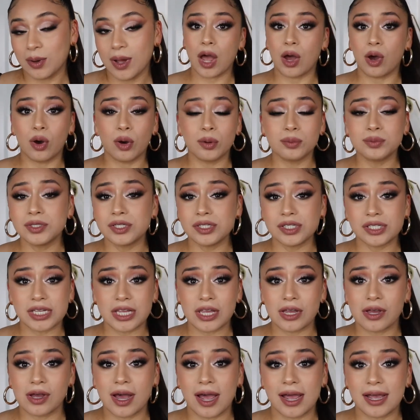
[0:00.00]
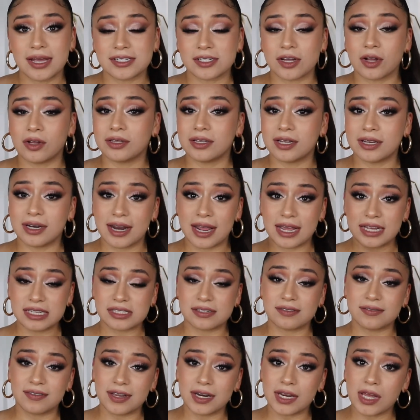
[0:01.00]
I hope to see you guys on the next
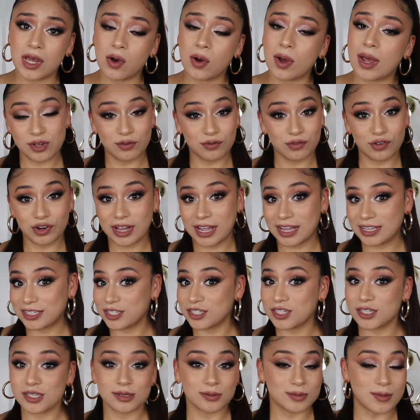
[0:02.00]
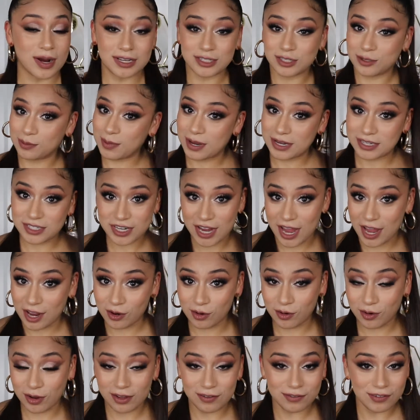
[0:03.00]
video. Don't forget to subscribe to my
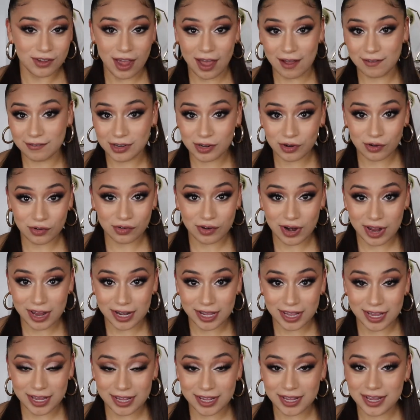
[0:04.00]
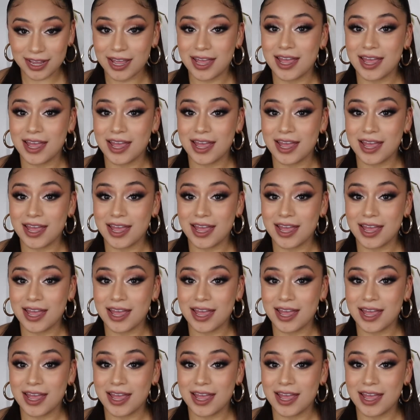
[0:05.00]
channel if you haven't already.